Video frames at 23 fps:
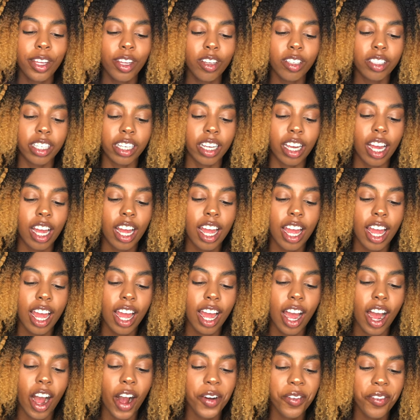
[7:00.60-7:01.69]
use it.
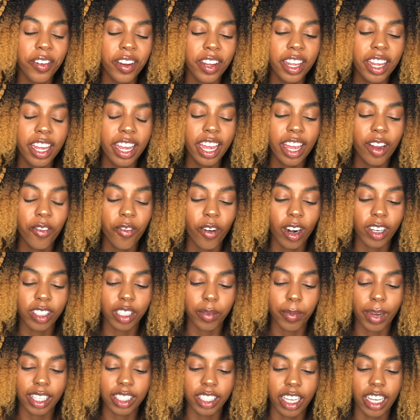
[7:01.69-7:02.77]
Hopefully it works on
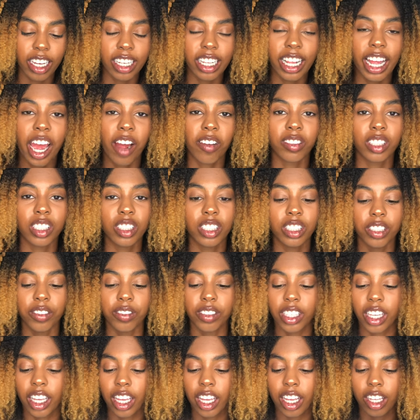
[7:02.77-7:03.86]
my skin because I have sensitive
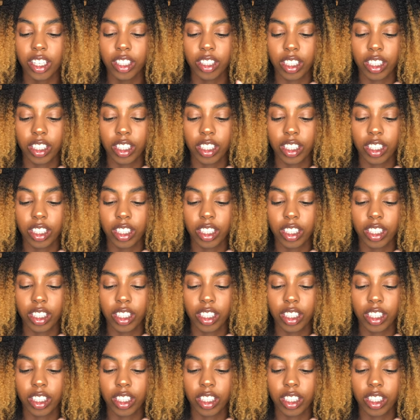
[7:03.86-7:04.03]
skin.